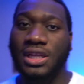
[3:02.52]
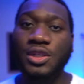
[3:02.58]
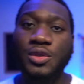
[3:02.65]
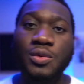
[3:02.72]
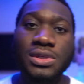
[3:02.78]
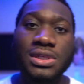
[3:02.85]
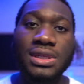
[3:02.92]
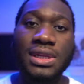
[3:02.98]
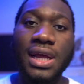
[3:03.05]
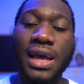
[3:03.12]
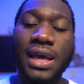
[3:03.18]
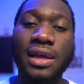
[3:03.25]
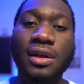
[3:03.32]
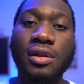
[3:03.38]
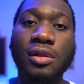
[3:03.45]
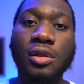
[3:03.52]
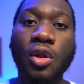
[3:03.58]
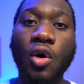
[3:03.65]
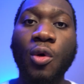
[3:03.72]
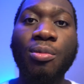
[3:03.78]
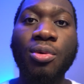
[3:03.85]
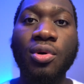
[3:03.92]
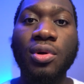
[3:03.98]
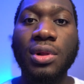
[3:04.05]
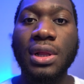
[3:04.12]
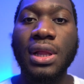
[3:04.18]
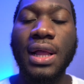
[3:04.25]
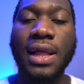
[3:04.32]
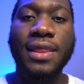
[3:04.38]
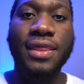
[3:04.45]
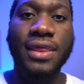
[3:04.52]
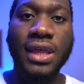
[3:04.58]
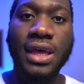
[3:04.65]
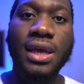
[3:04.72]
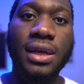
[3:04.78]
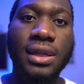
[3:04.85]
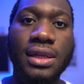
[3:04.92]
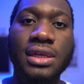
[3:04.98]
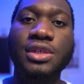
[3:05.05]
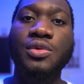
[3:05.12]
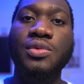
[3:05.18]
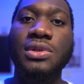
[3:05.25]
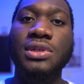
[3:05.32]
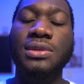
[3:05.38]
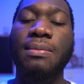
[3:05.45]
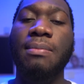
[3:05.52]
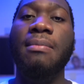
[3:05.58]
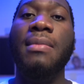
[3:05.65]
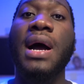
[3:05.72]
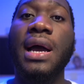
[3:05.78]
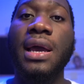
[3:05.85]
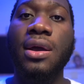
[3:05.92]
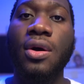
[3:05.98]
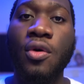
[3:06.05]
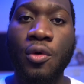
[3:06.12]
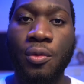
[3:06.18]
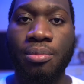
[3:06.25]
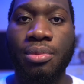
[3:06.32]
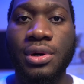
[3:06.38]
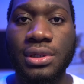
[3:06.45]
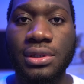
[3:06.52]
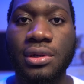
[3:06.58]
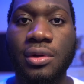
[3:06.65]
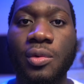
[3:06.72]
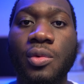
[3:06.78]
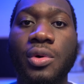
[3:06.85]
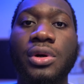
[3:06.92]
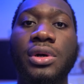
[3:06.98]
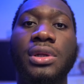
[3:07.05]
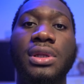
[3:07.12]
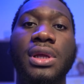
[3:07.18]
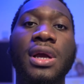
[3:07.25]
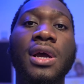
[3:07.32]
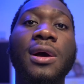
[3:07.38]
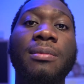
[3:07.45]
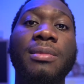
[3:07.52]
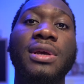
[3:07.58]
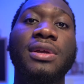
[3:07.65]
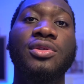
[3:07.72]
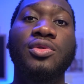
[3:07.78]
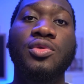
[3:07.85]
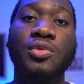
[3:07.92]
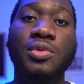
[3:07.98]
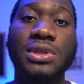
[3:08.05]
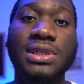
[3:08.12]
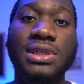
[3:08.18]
This wasn't a global thing. This was my own personal world coming to a